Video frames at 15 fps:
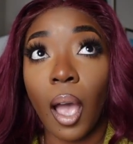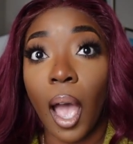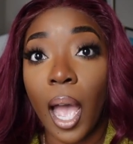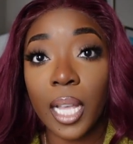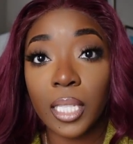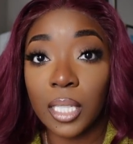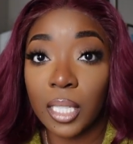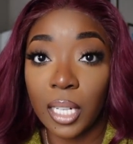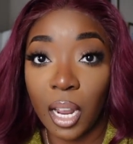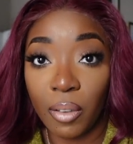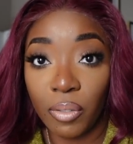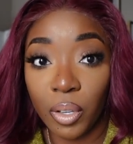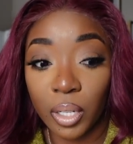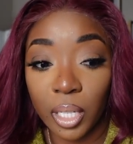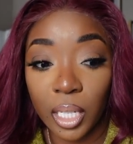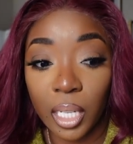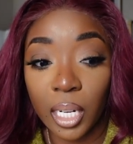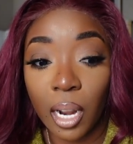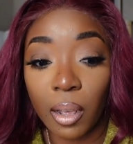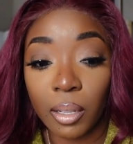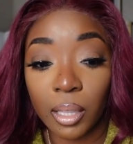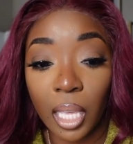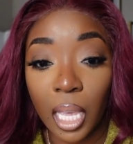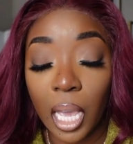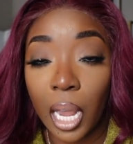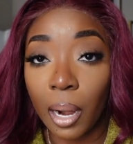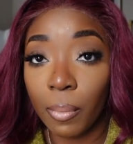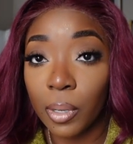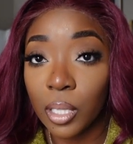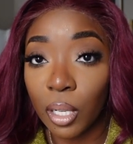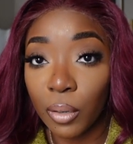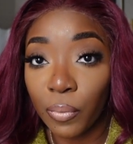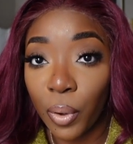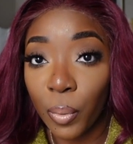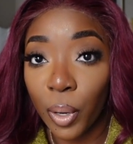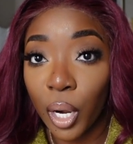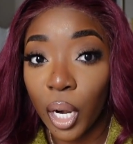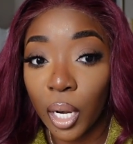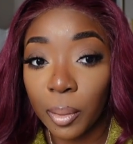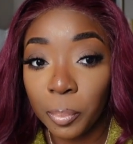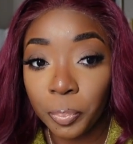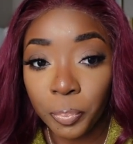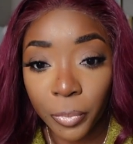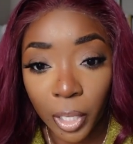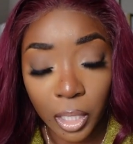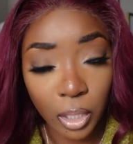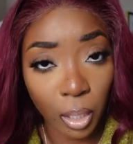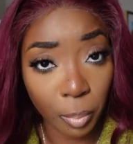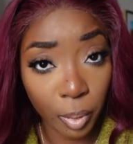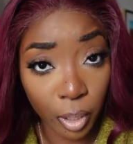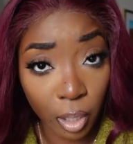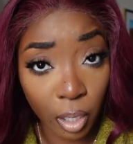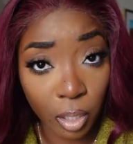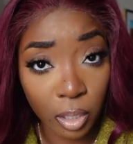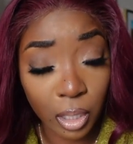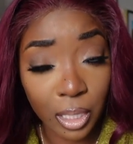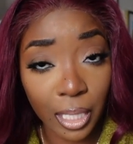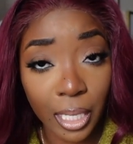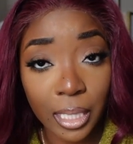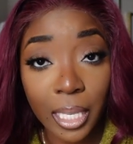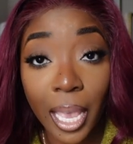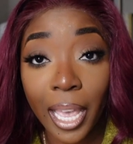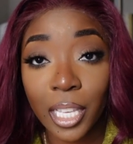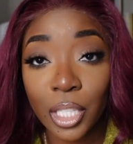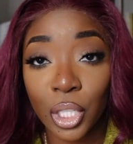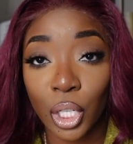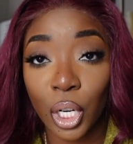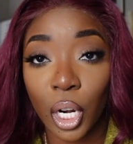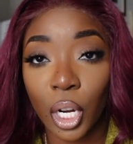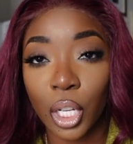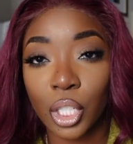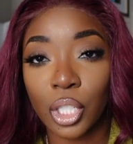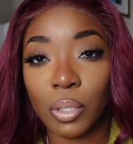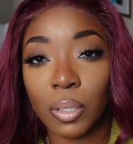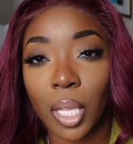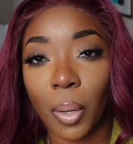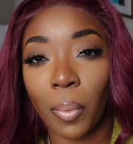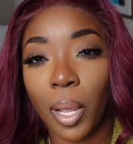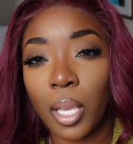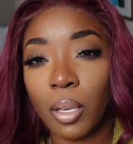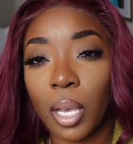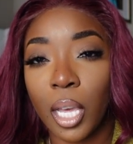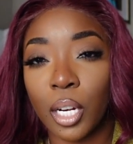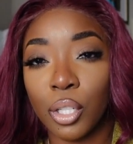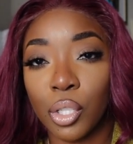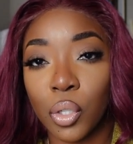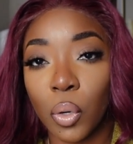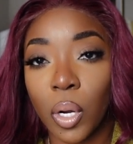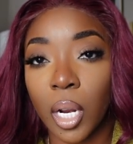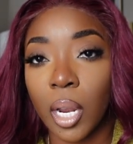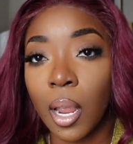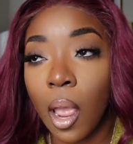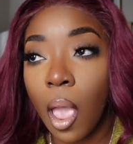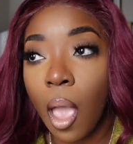I just did not feel good. Now, thank God I was on the phone with her, and I started putting her on because I texted her because she was like, why are you kind of short?